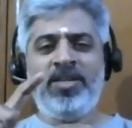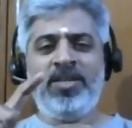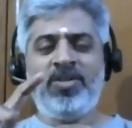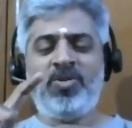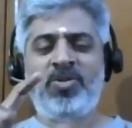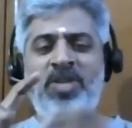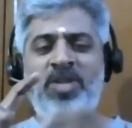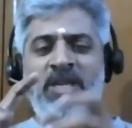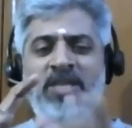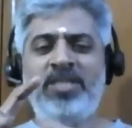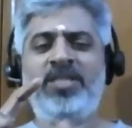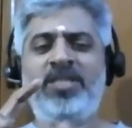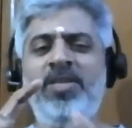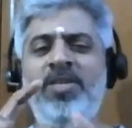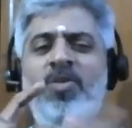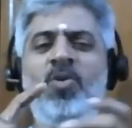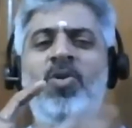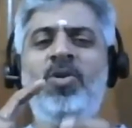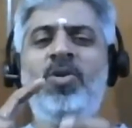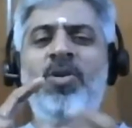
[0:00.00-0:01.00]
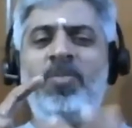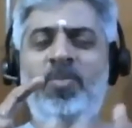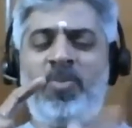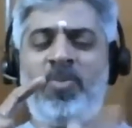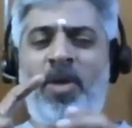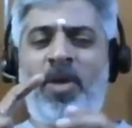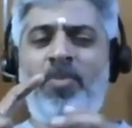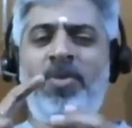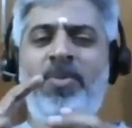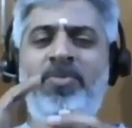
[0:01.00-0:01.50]
So that is the whole
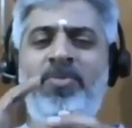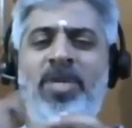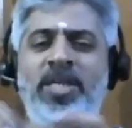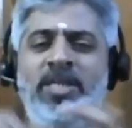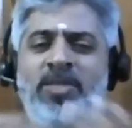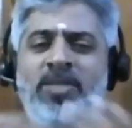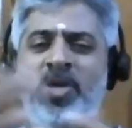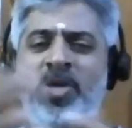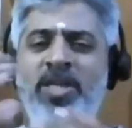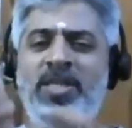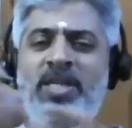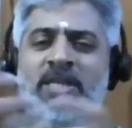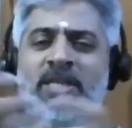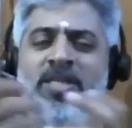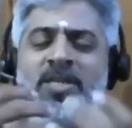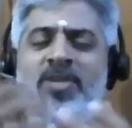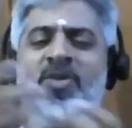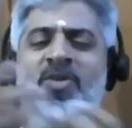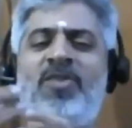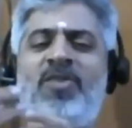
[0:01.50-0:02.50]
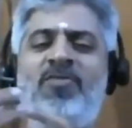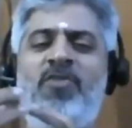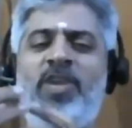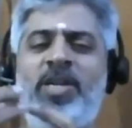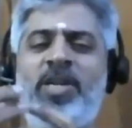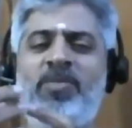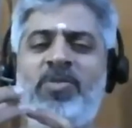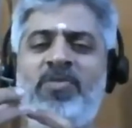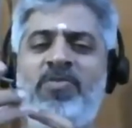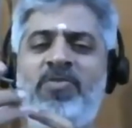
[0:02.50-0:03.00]
problem. That is why there is a
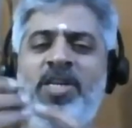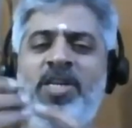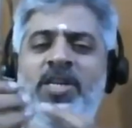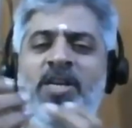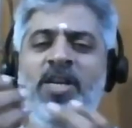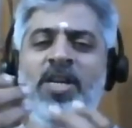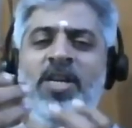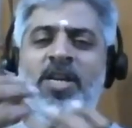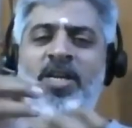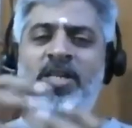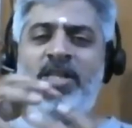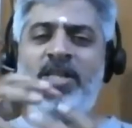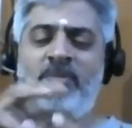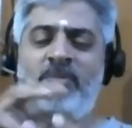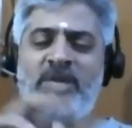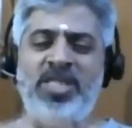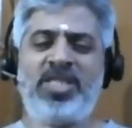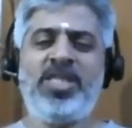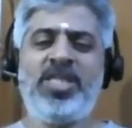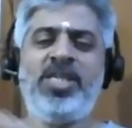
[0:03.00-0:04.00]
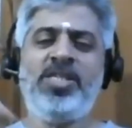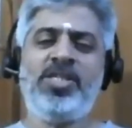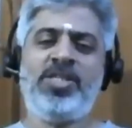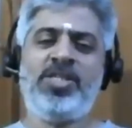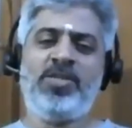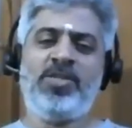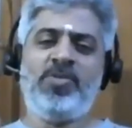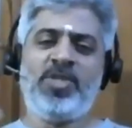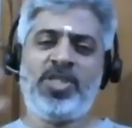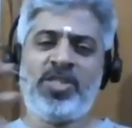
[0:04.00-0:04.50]
conflict between the message
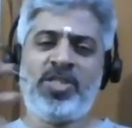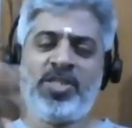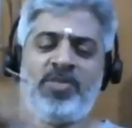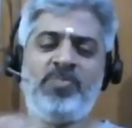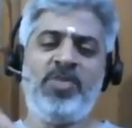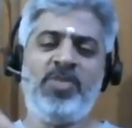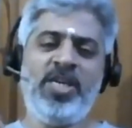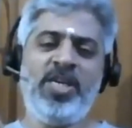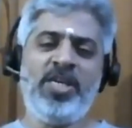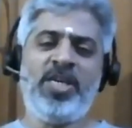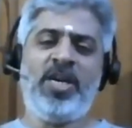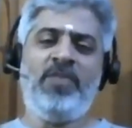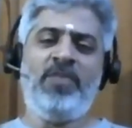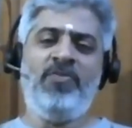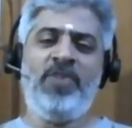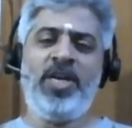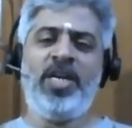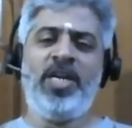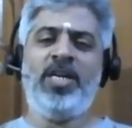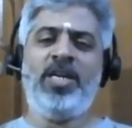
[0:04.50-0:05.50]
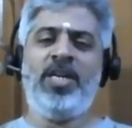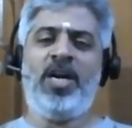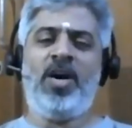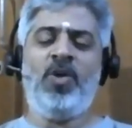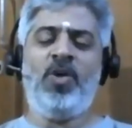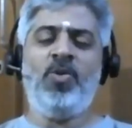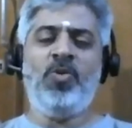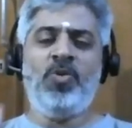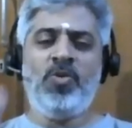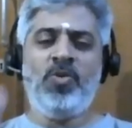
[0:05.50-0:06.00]
which is being conveyed and
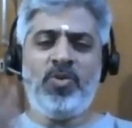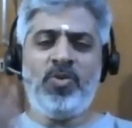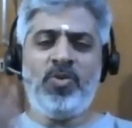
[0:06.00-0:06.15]
how